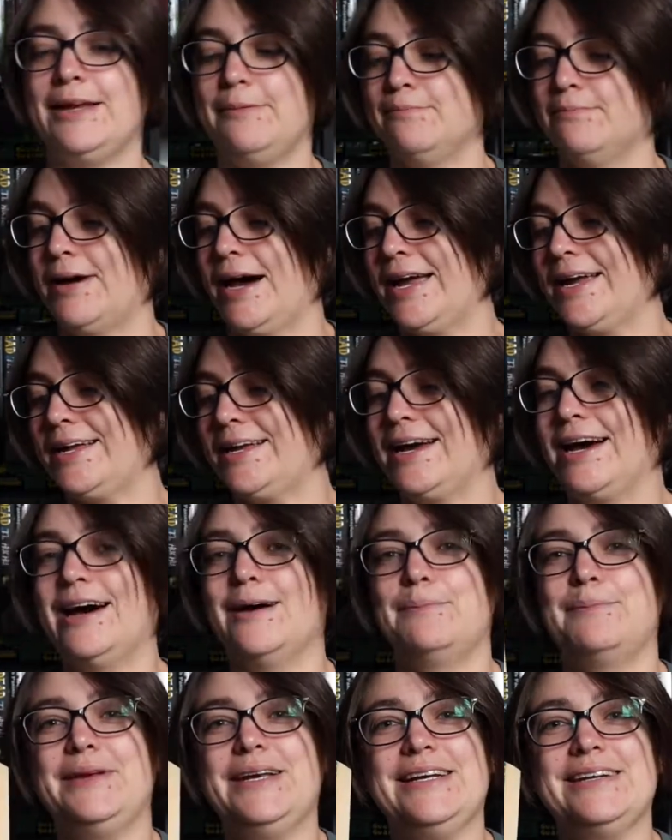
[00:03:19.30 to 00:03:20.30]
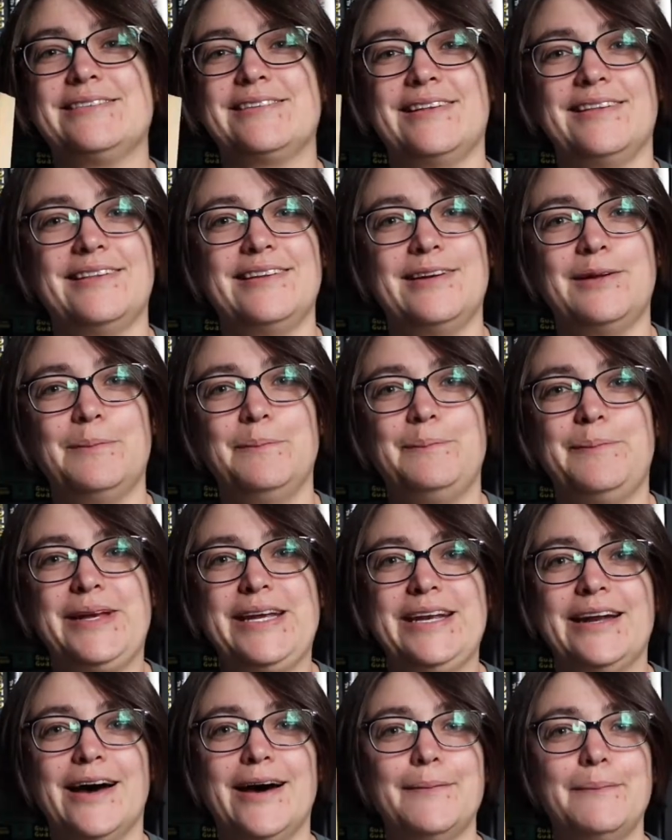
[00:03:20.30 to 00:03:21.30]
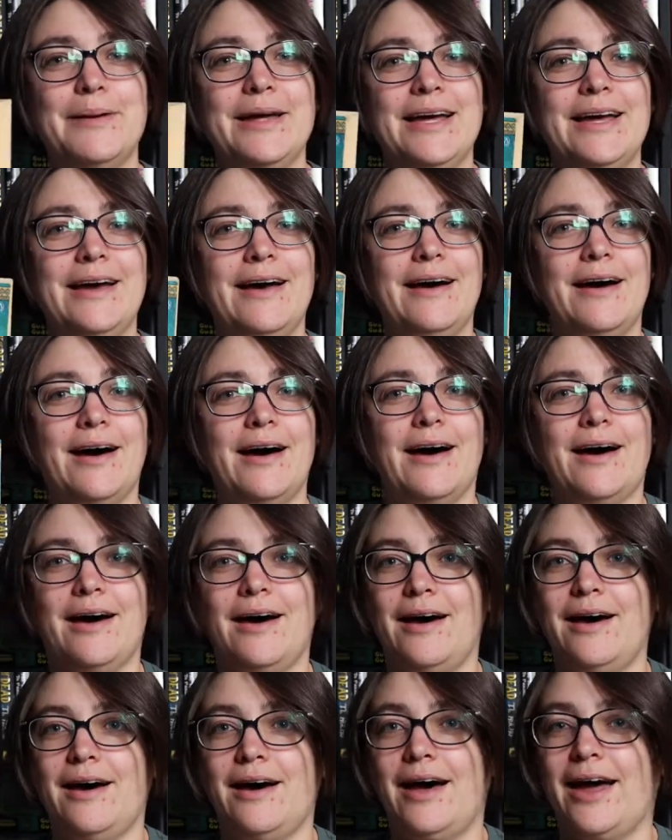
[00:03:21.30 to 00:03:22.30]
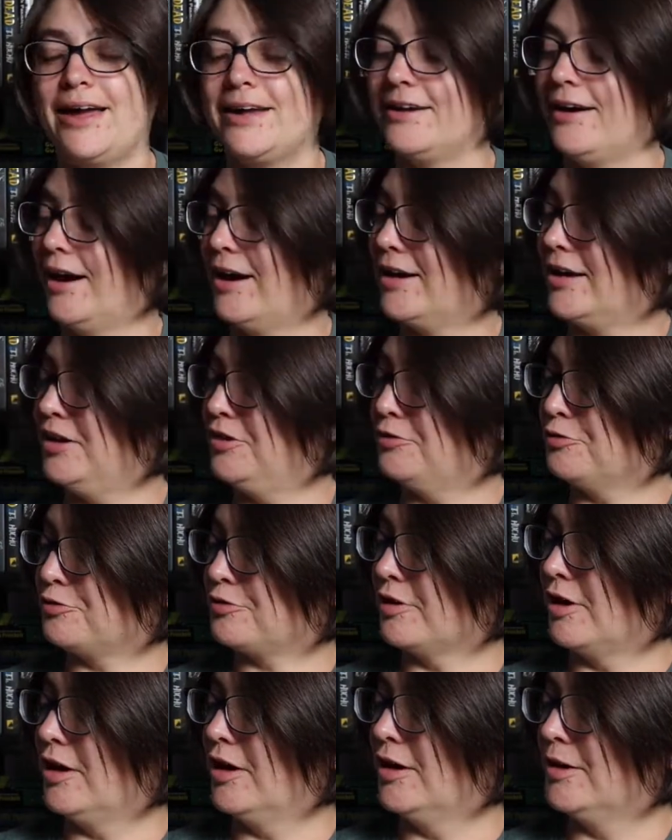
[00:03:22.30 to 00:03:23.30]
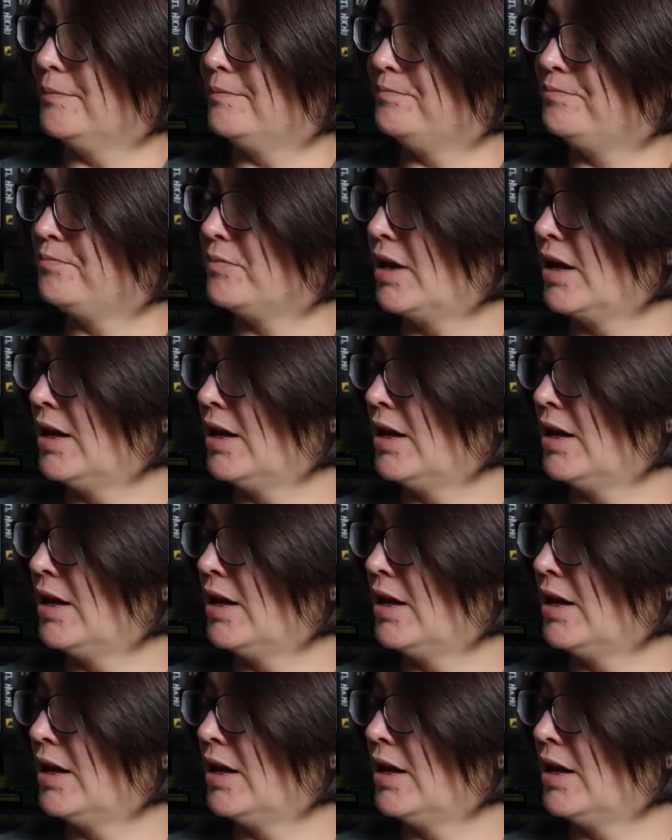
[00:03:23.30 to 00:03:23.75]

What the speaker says: my copy is a little beat up. I got it from